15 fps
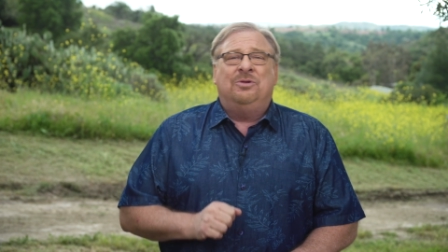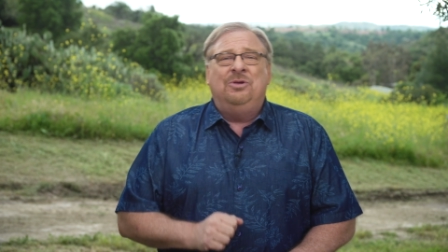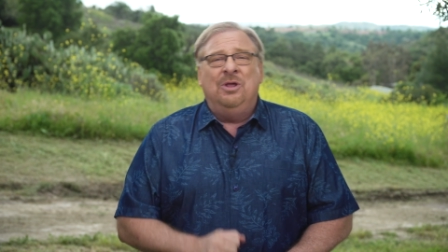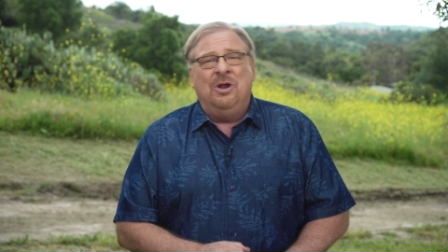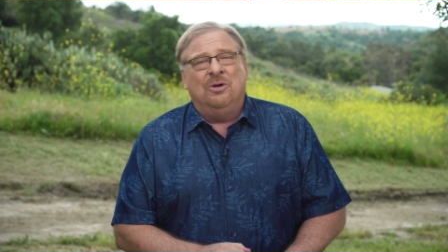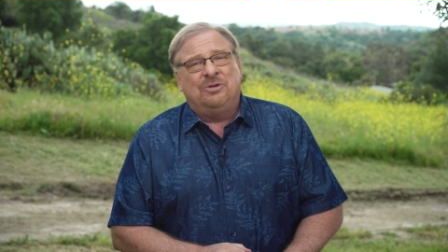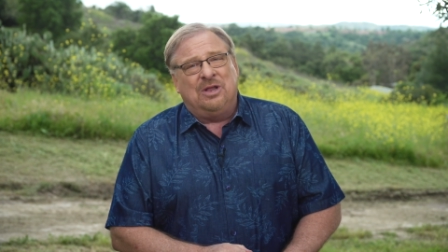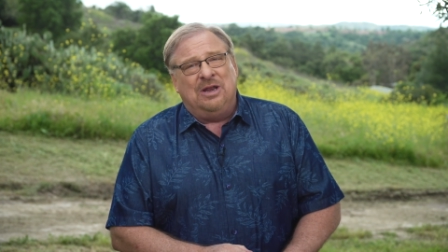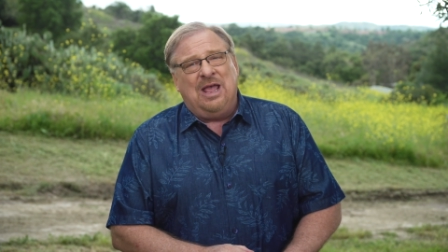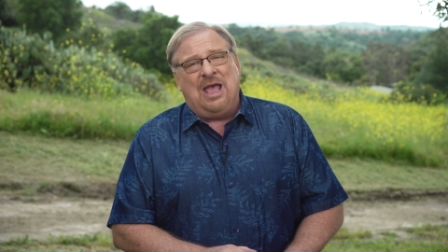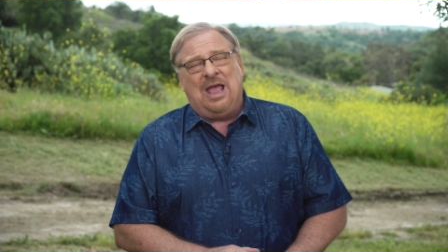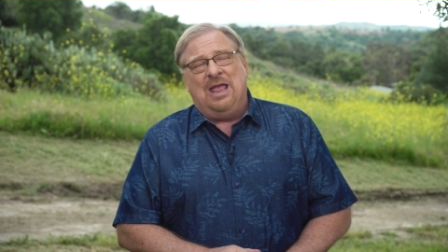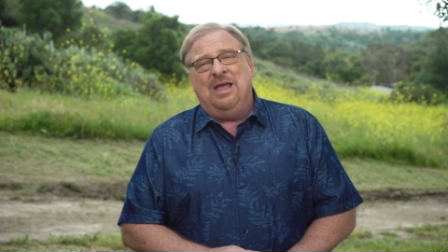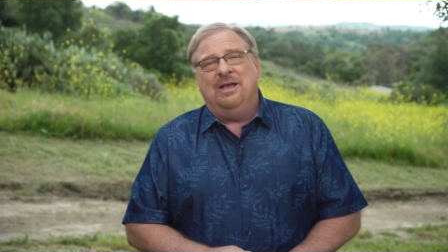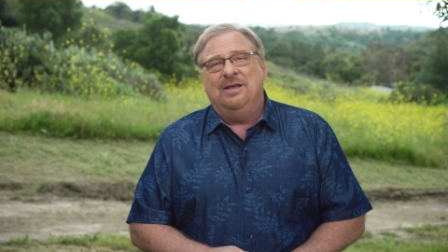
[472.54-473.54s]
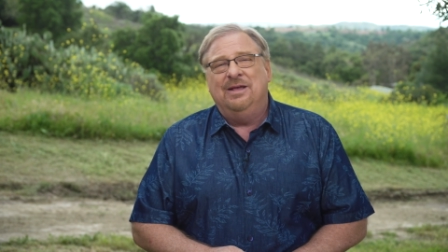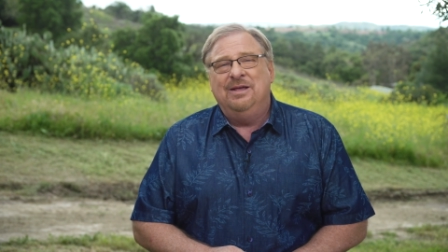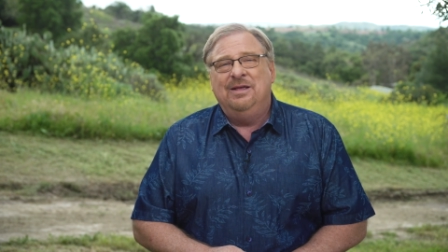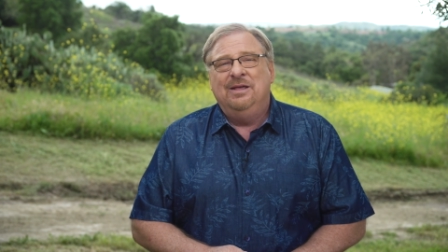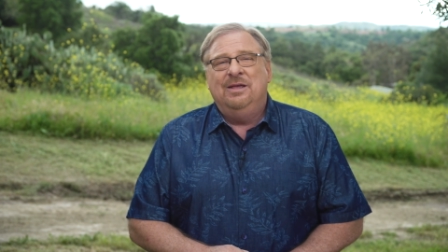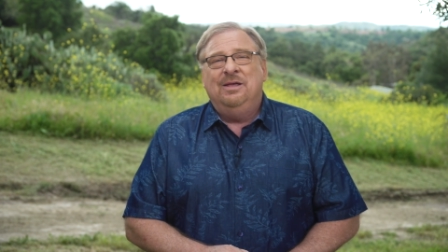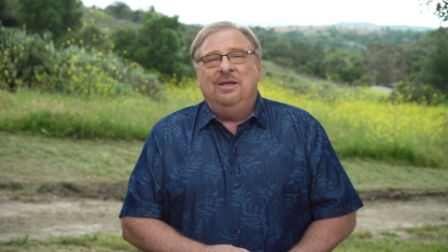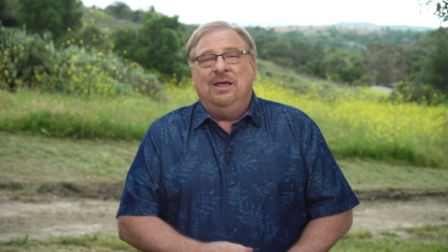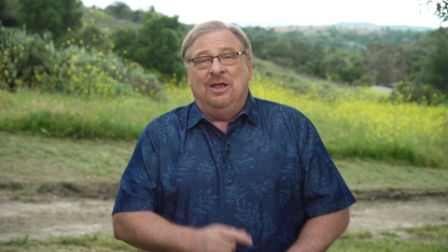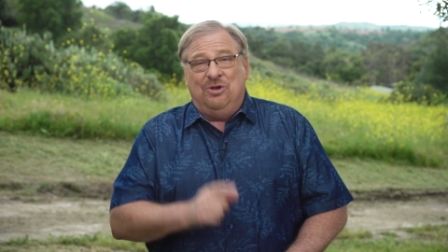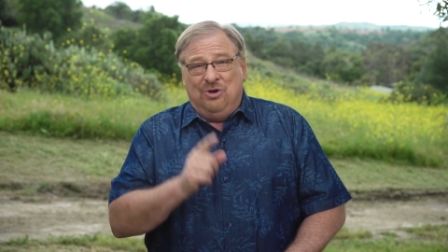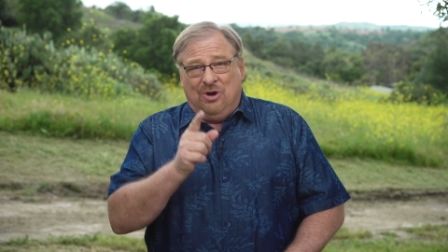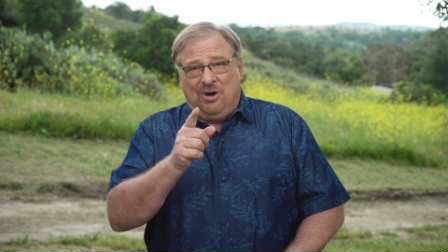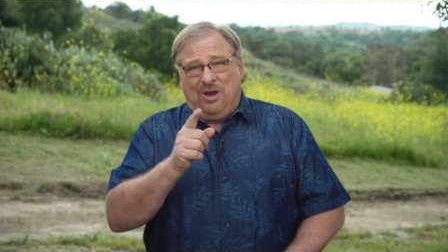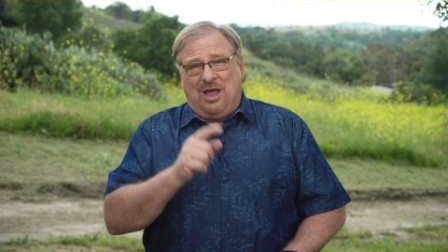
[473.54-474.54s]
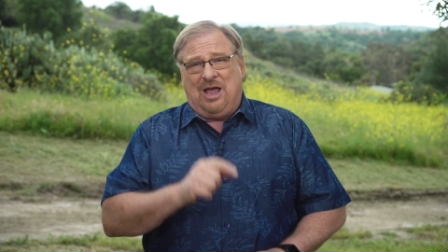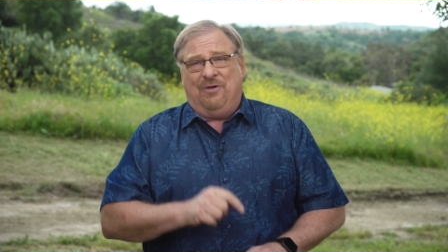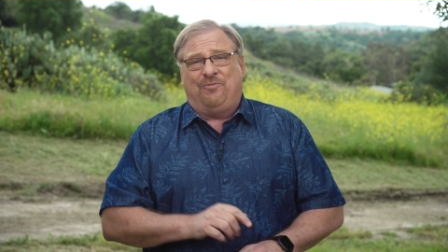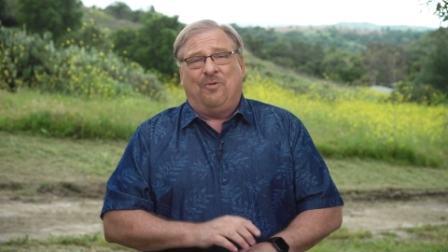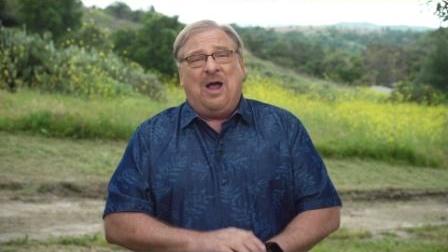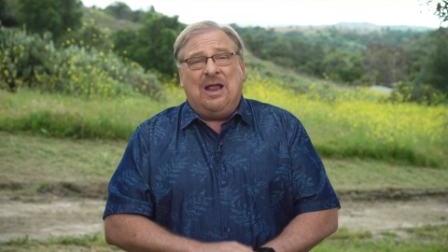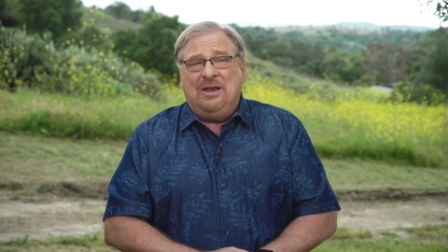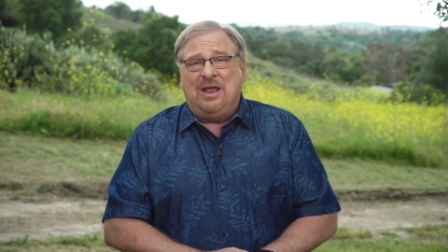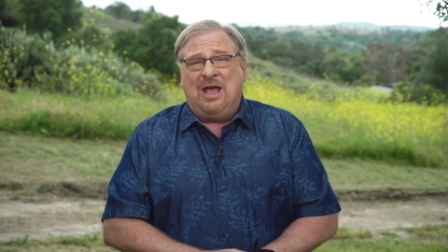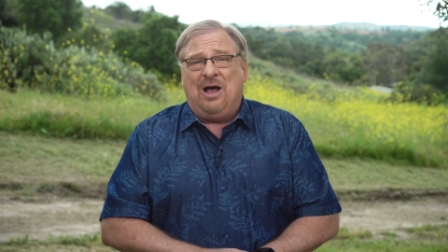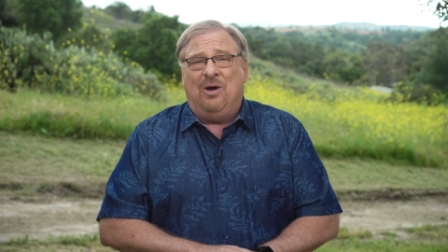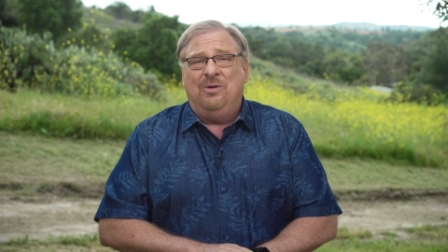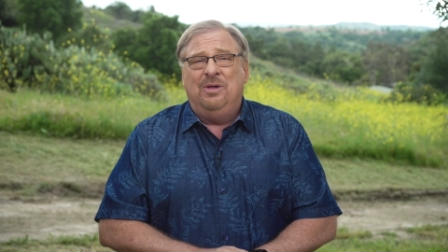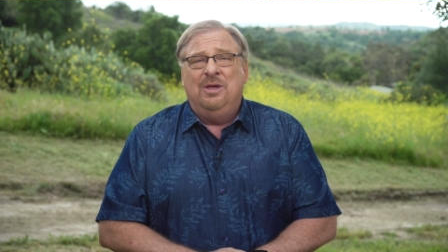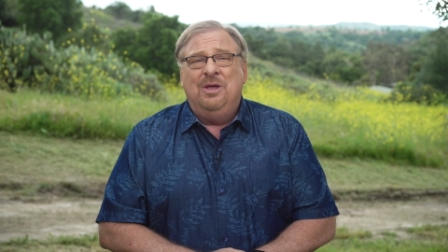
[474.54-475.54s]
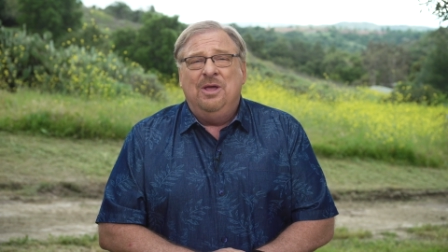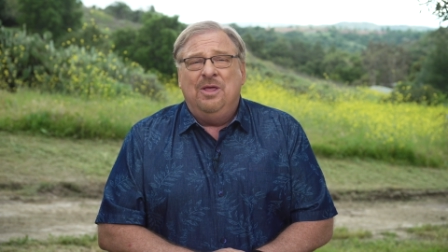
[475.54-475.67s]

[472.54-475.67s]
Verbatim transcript: You know, today, in your life right now,